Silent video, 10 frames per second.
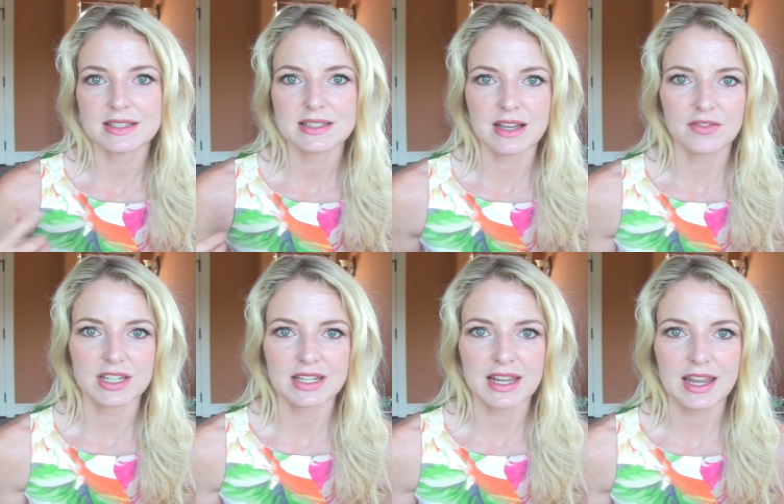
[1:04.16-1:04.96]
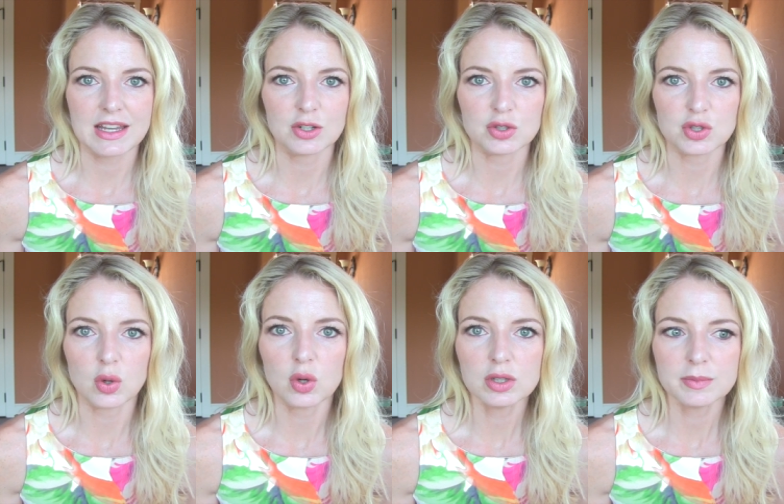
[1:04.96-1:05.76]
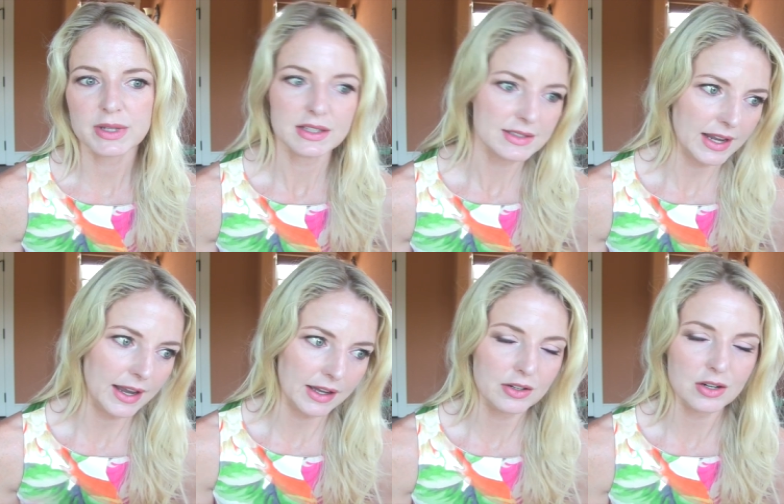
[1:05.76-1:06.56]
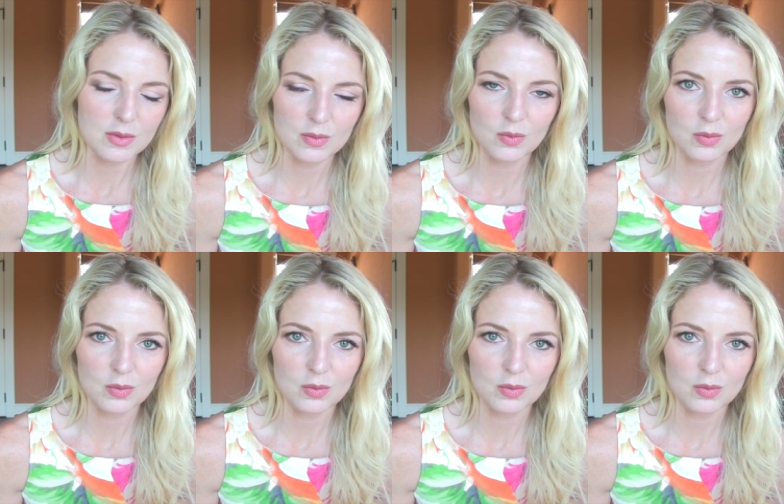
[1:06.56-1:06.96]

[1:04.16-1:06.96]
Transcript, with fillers: 78 years old because I had her